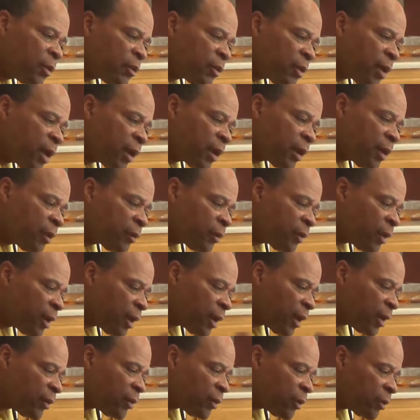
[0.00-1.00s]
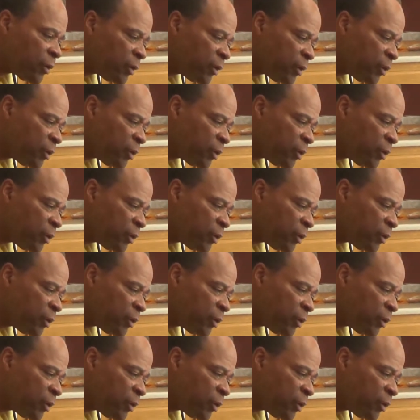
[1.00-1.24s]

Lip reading: Like I said, I don't